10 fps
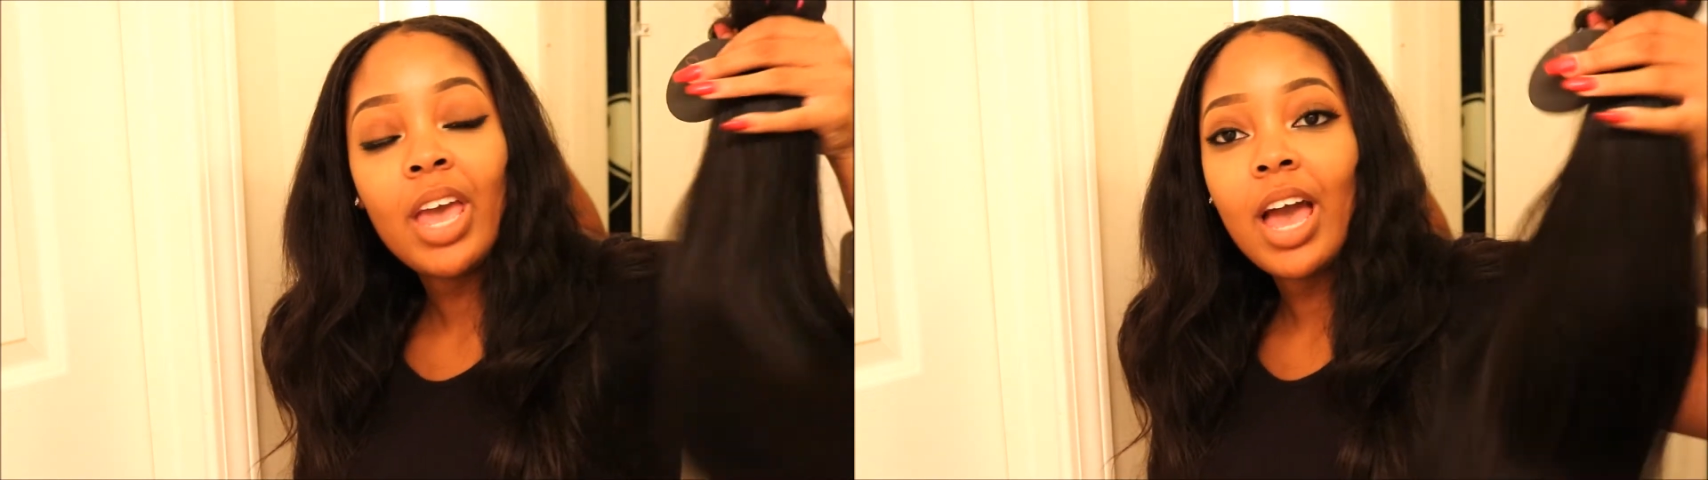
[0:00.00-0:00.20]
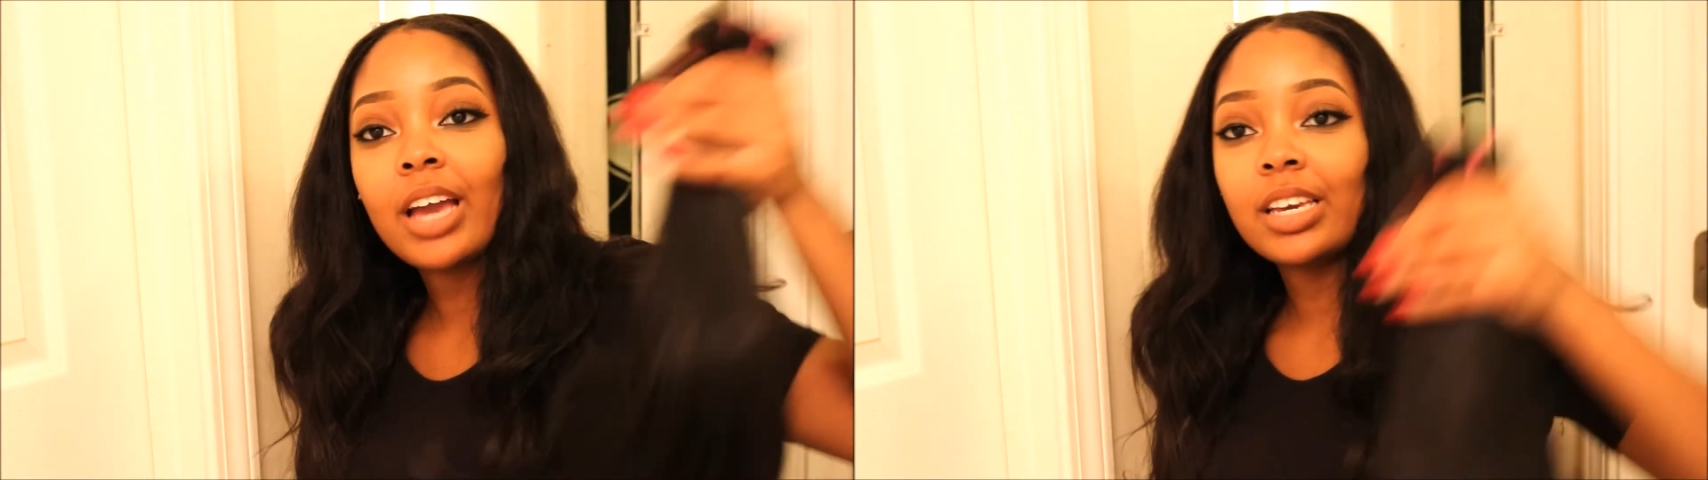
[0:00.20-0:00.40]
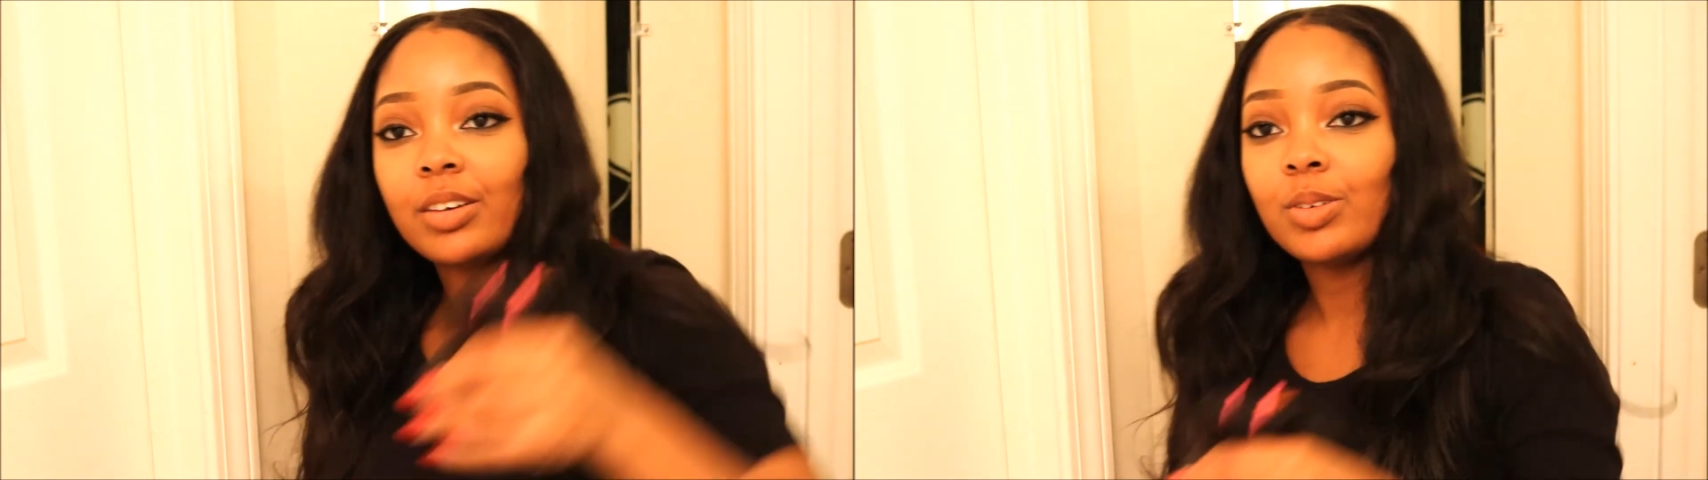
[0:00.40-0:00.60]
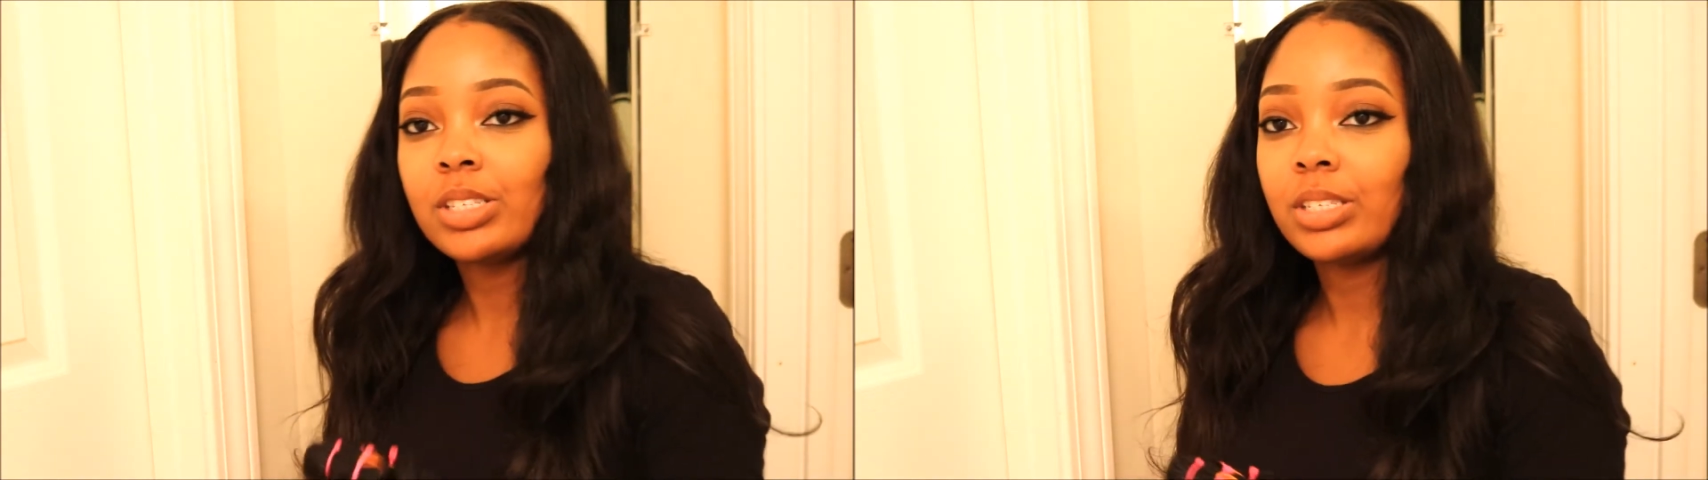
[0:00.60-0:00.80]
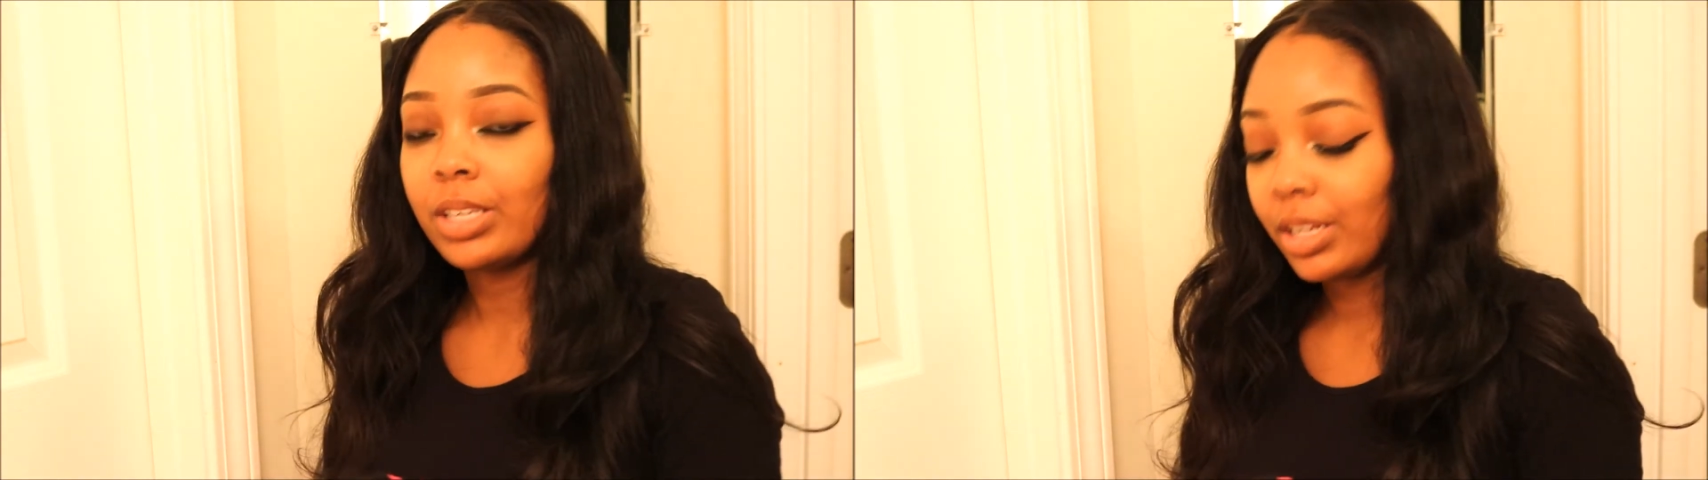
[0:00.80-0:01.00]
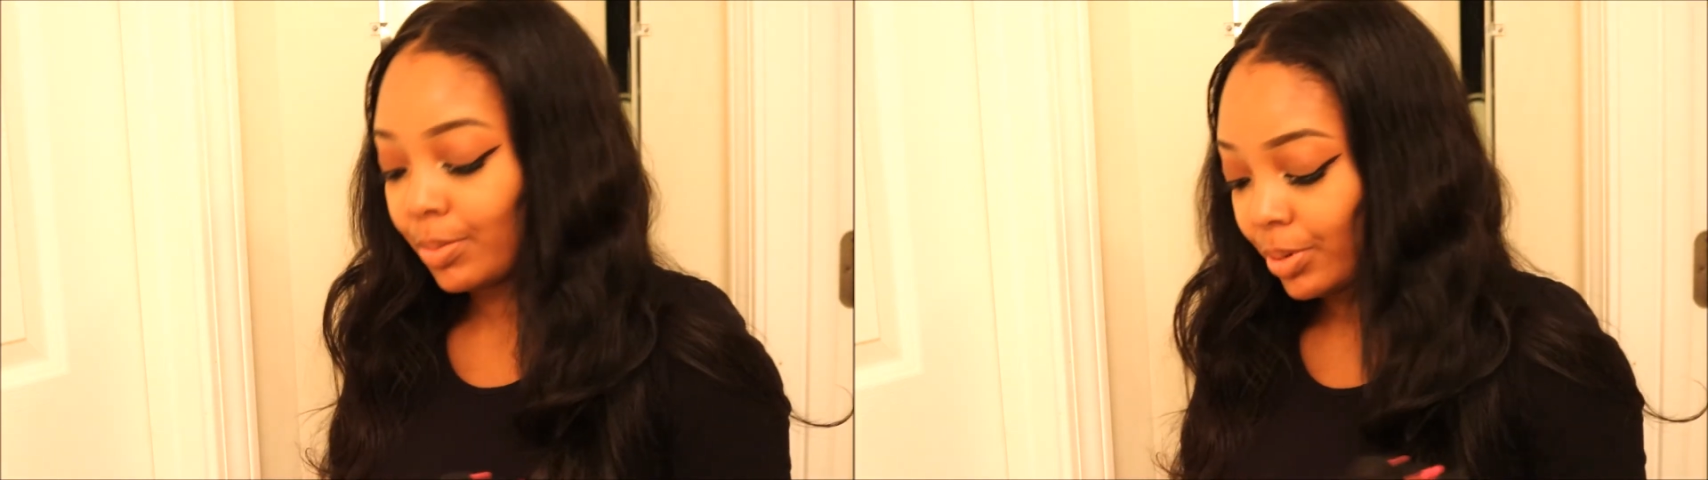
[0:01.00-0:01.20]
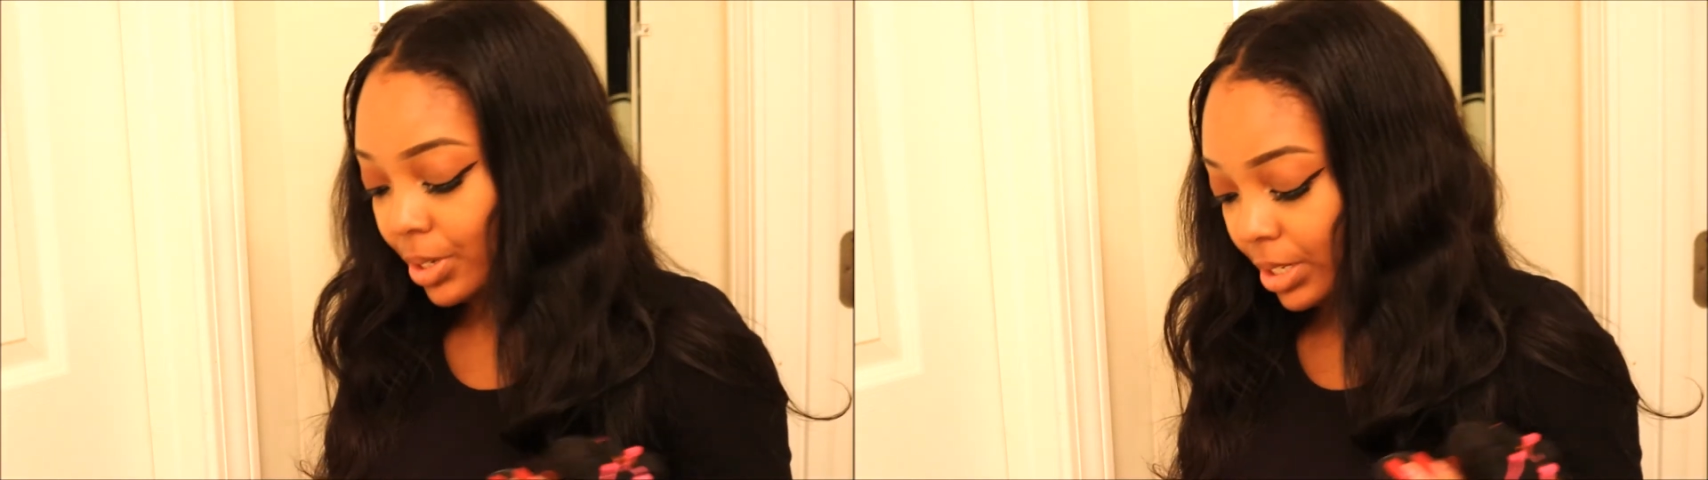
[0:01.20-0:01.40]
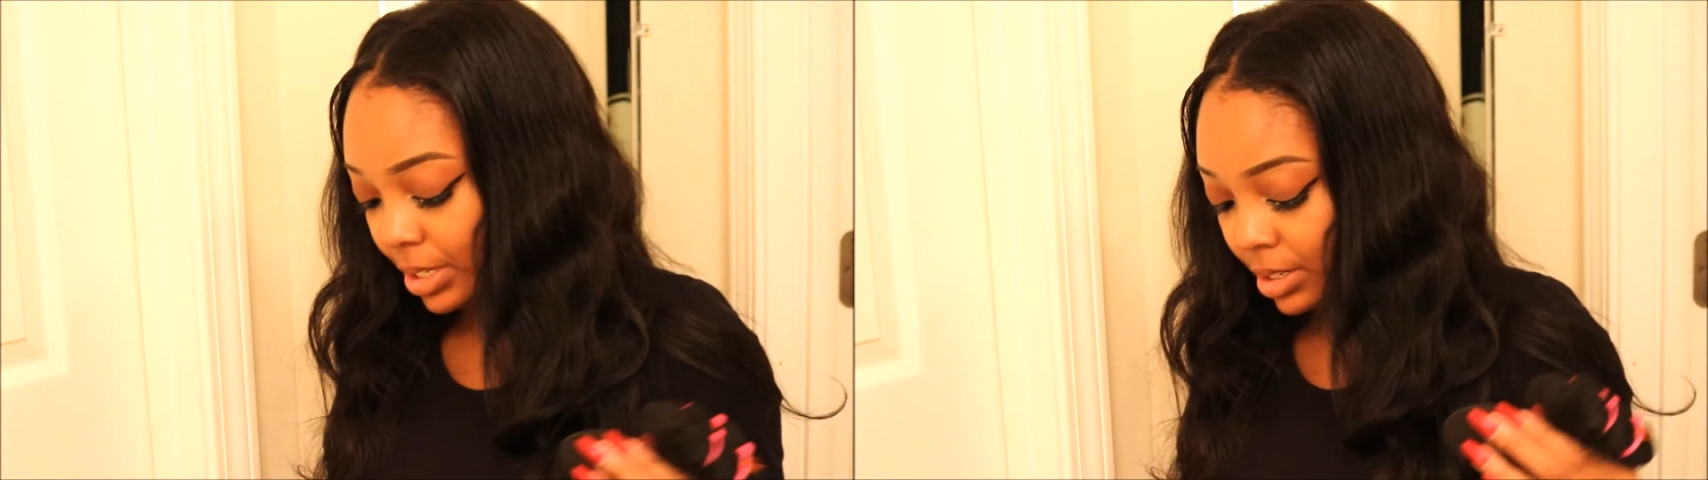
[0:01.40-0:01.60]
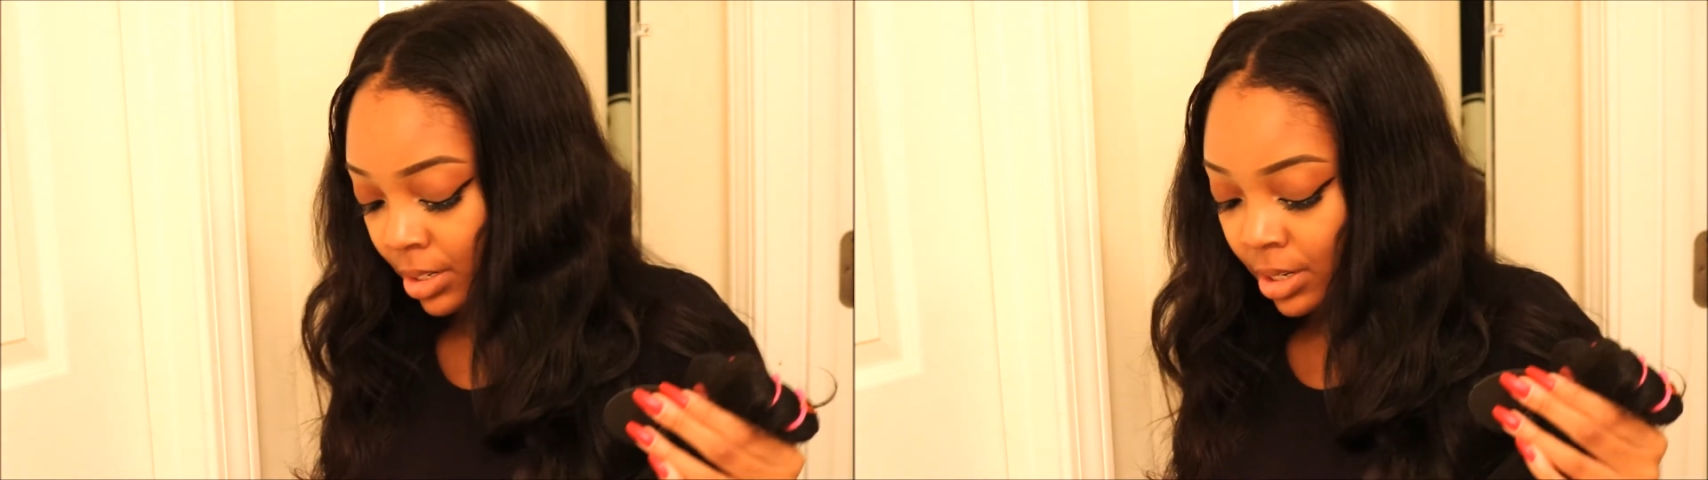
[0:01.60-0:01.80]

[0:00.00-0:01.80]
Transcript: I can't wait to get it put in.